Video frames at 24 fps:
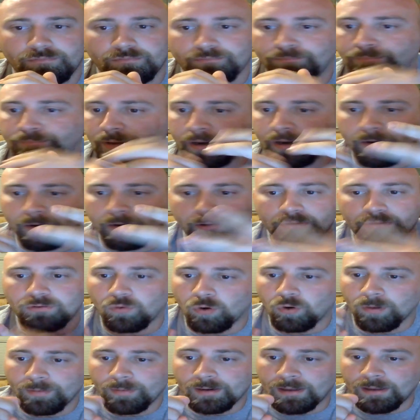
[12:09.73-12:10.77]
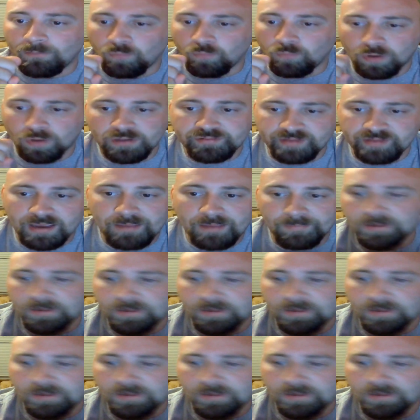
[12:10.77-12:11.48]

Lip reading: Baron Corbin, at one time,